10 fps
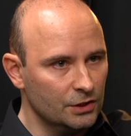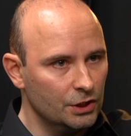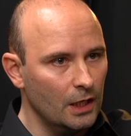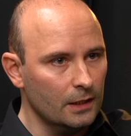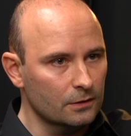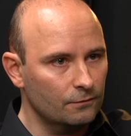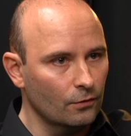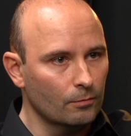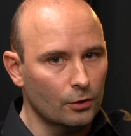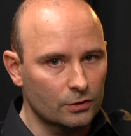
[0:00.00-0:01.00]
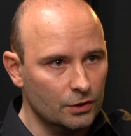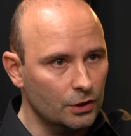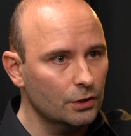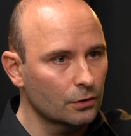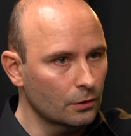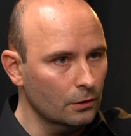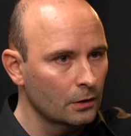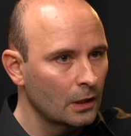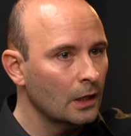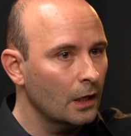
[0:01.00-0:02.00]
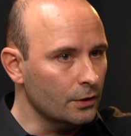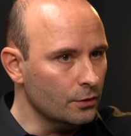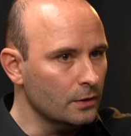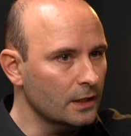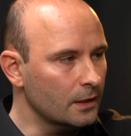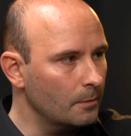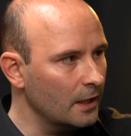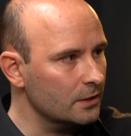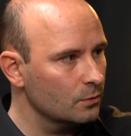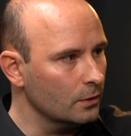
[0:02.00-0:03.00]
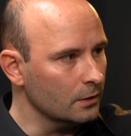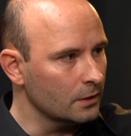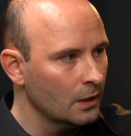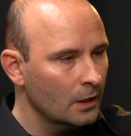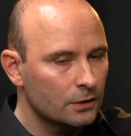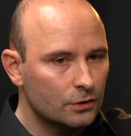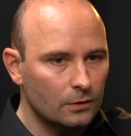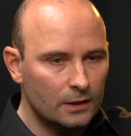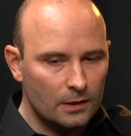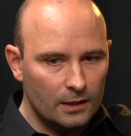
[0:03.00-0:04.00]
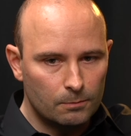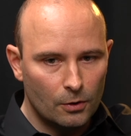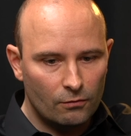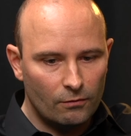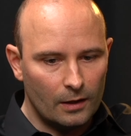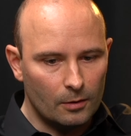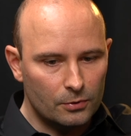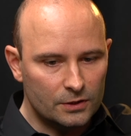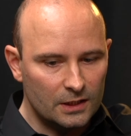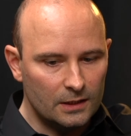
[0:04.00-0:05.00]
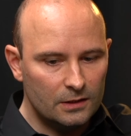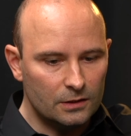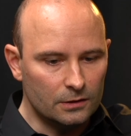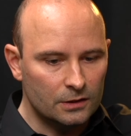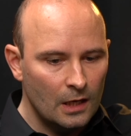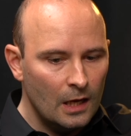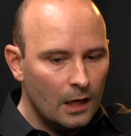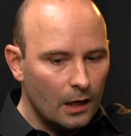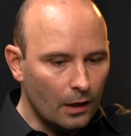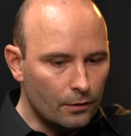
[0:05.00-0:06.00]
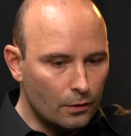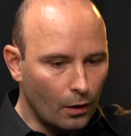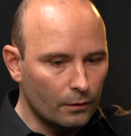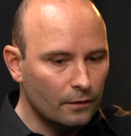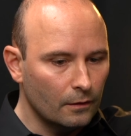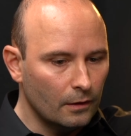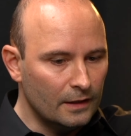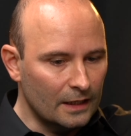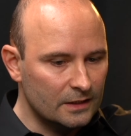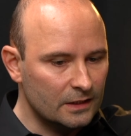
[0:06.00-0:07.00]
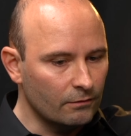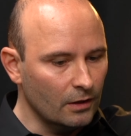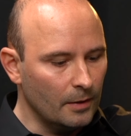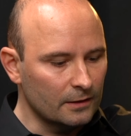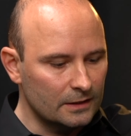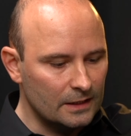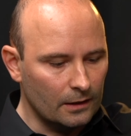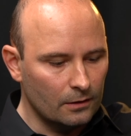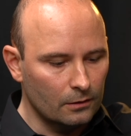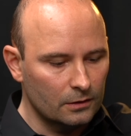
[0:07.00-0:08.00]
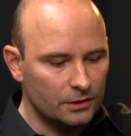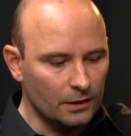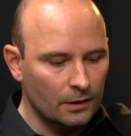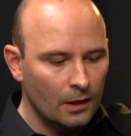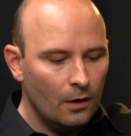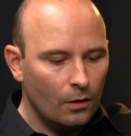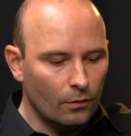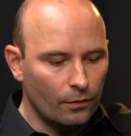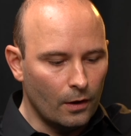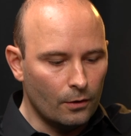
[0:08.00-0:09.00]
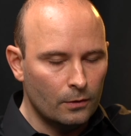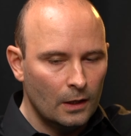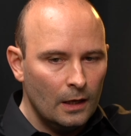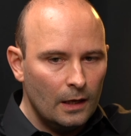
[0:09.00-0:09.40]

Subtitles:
is changed for a more secure, a unique password? So it's more around the procedures and not necessarily about the technology. Although